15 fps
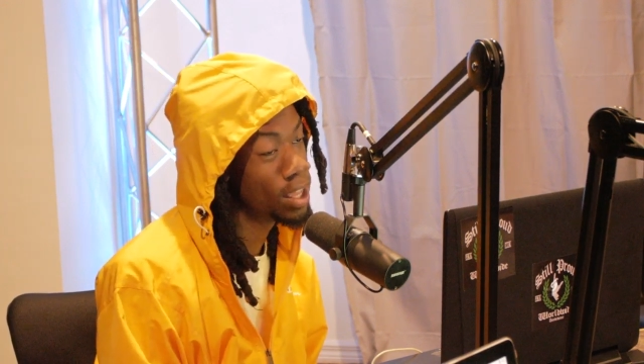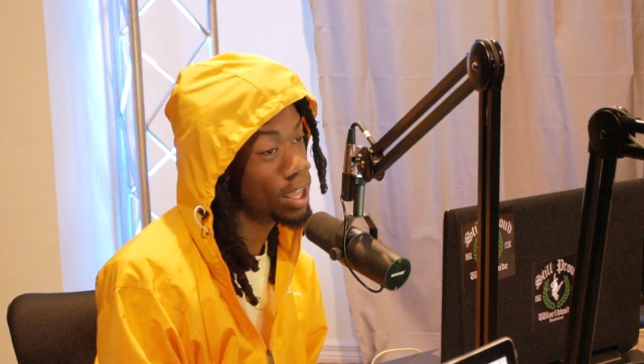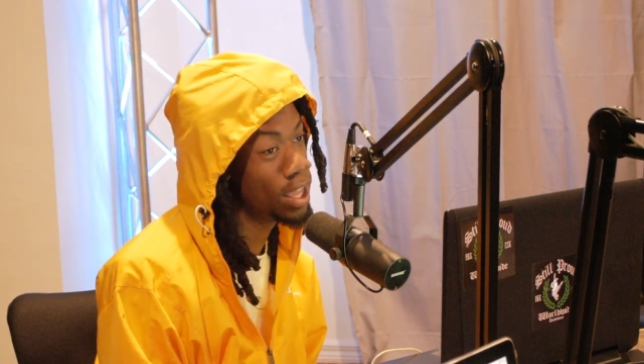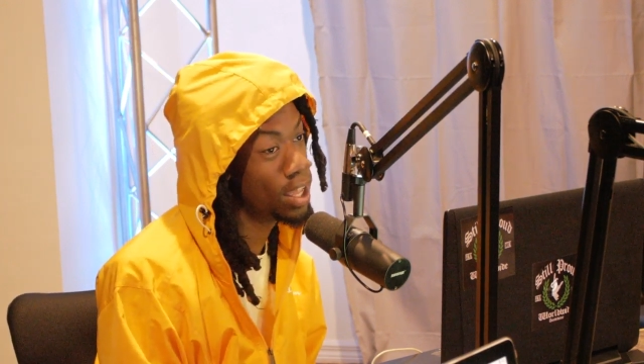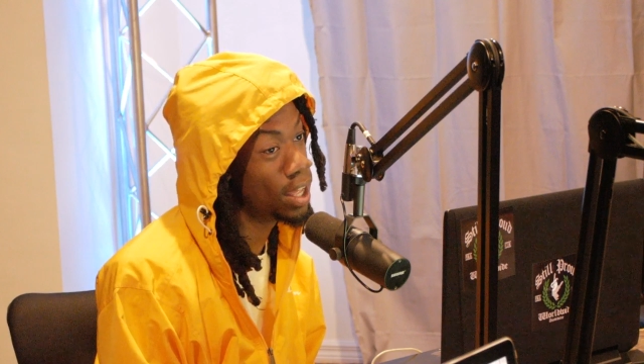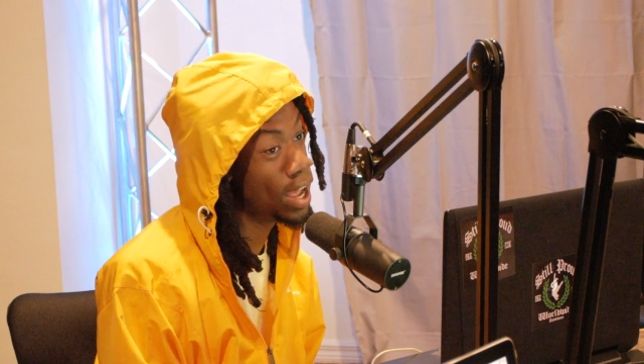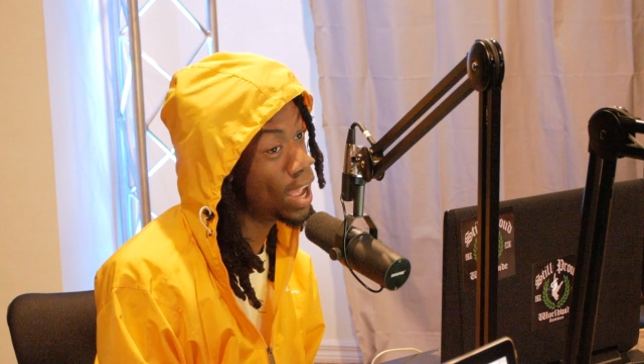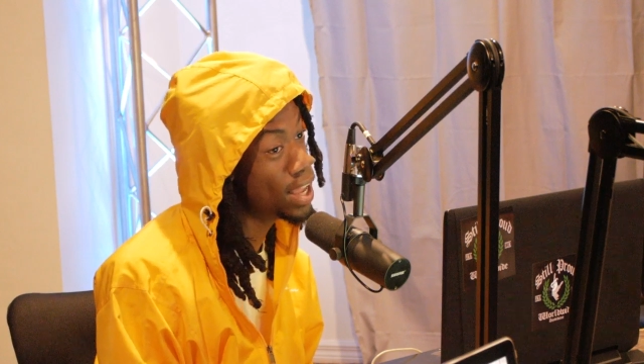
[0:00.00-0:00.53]

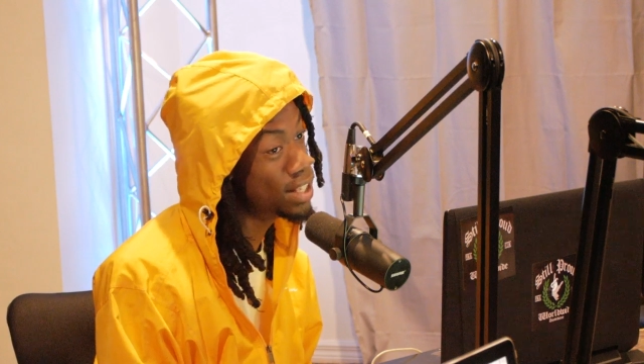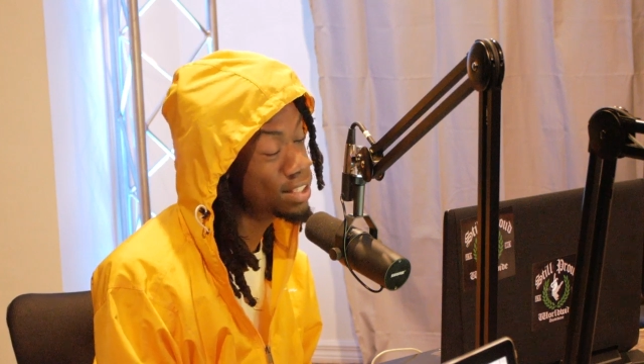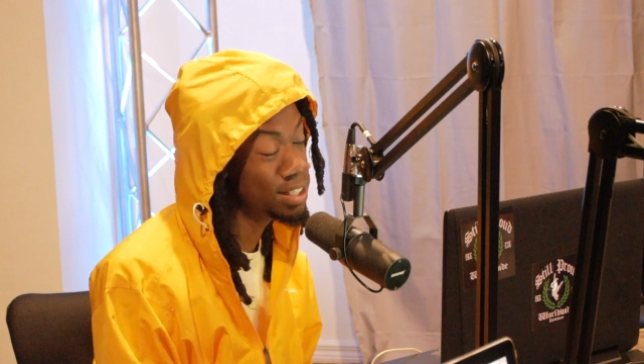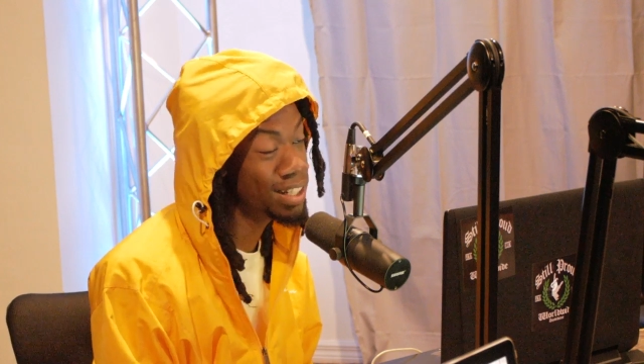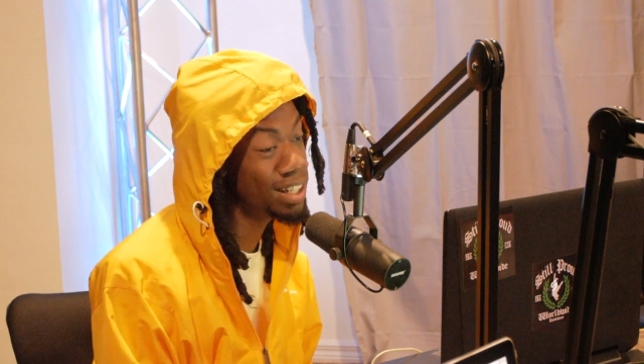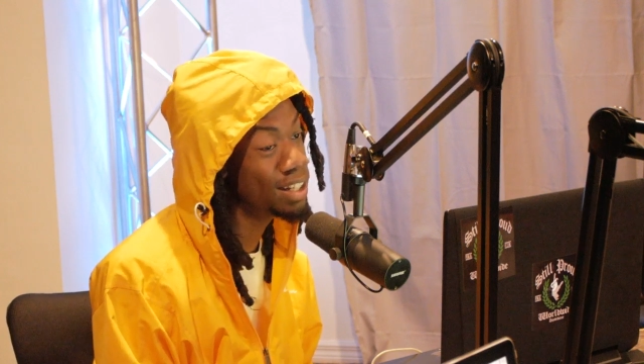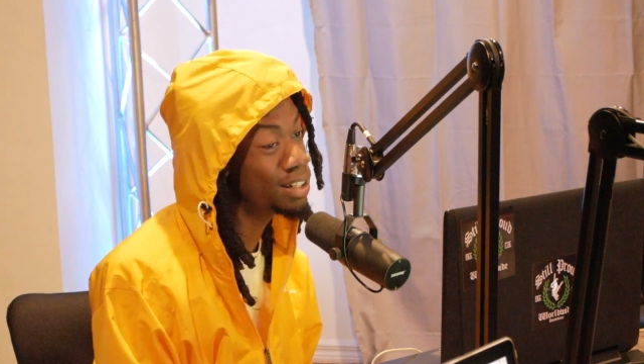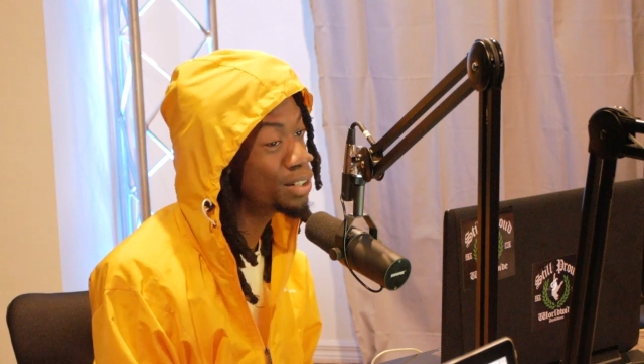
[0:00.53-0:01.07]
And I ain't see
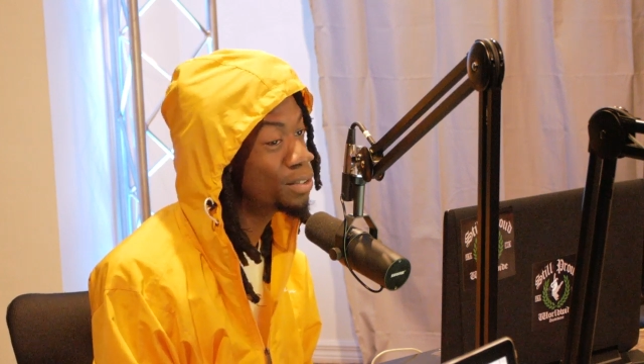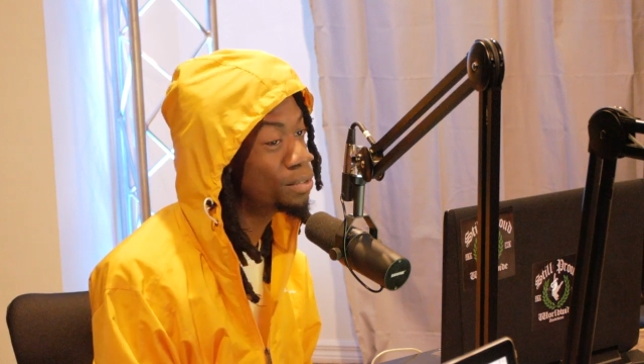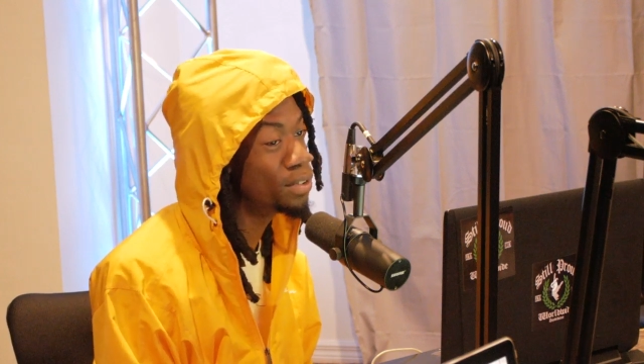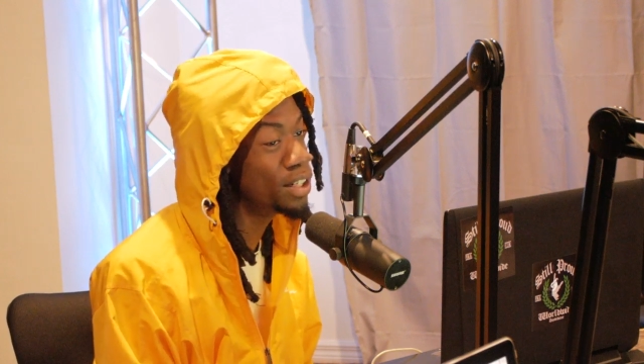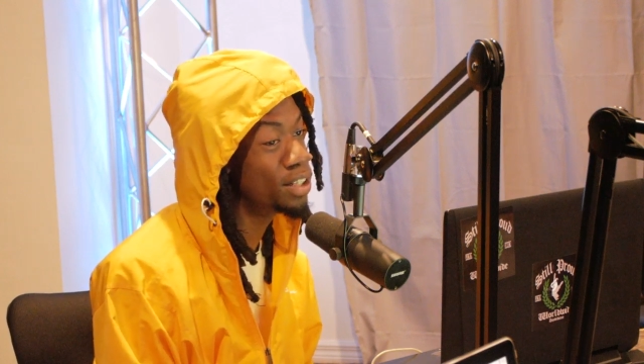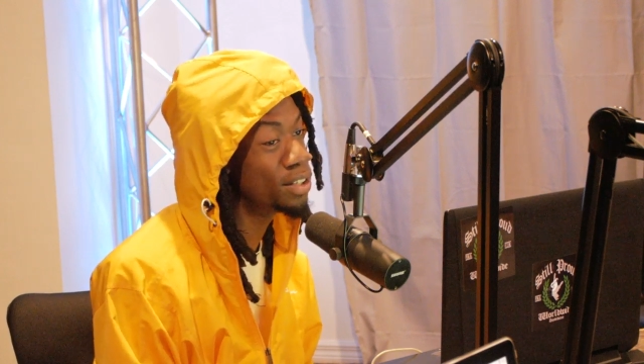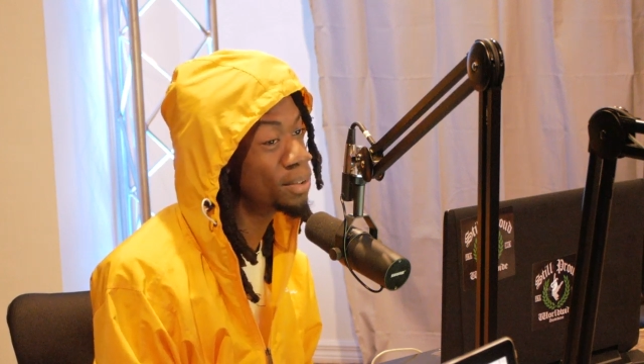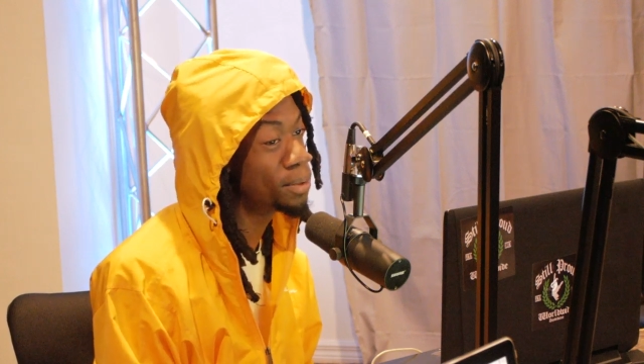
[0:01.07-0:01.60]
the end of the
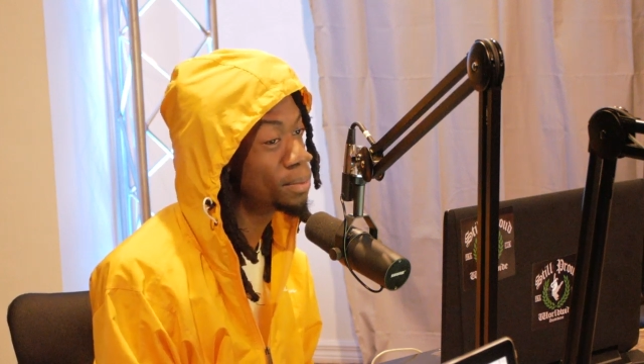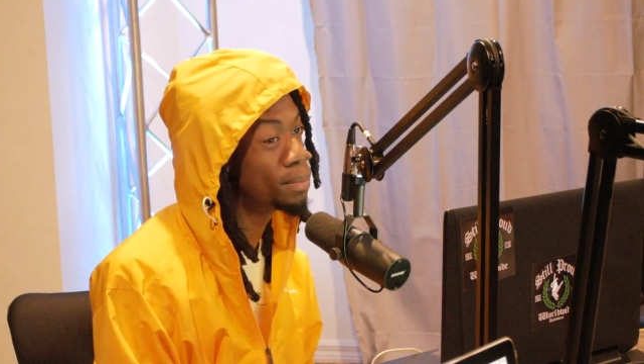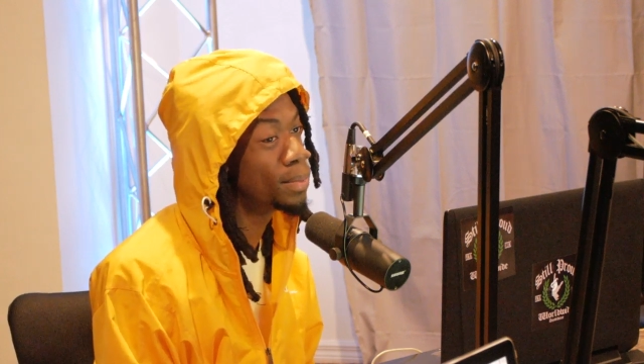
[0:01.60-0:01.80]
video,